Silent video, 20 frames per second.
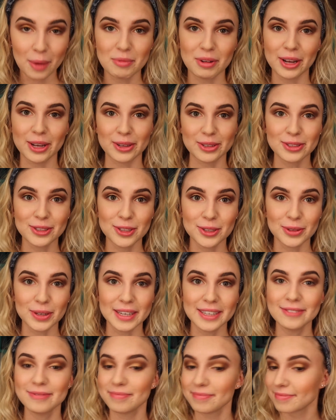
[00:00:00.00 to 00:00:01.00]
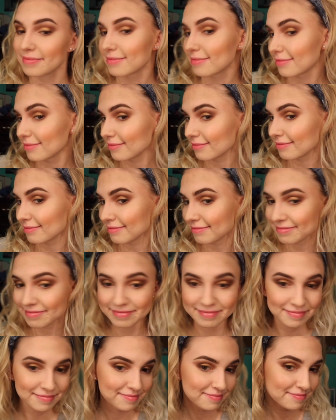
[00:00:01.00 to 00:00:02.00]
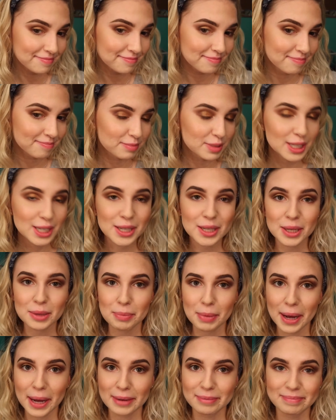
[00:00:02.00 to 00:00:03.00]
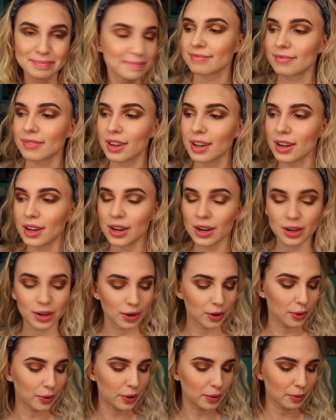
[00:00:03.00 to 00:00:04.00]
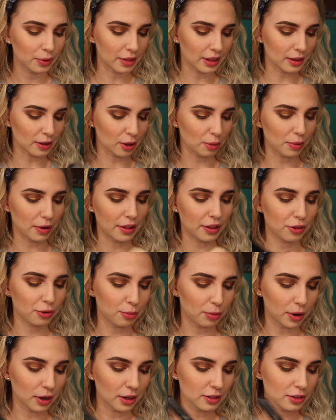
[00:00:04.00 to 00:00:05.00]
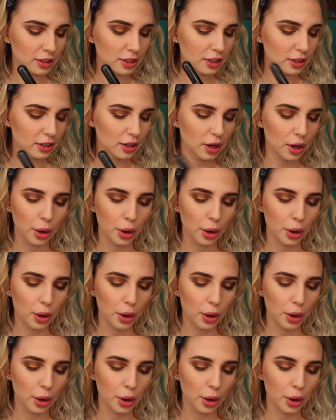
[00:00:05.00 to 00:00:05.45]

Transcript: Not used to it, but it doesn't look bad. Go in with a little bit of this bronzer.